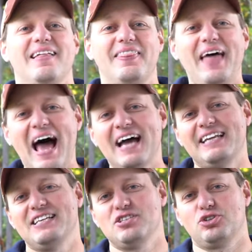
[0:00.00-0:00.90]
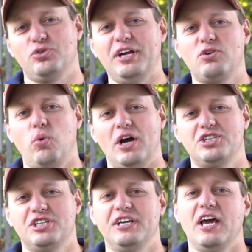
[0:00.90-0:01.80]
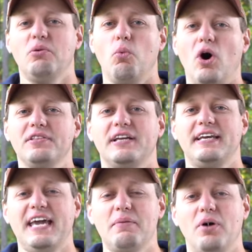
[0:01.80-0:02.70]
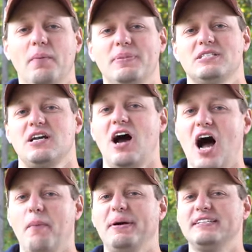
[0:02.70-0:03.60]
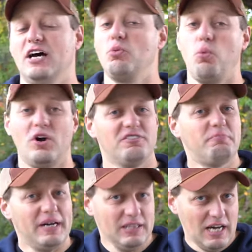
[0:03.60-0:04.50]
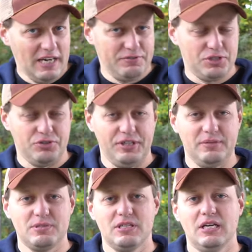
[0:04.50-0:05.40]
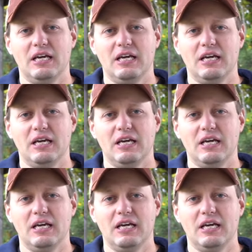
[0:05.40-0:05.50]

That is a great question and one that came up as a comment on one of my live streams.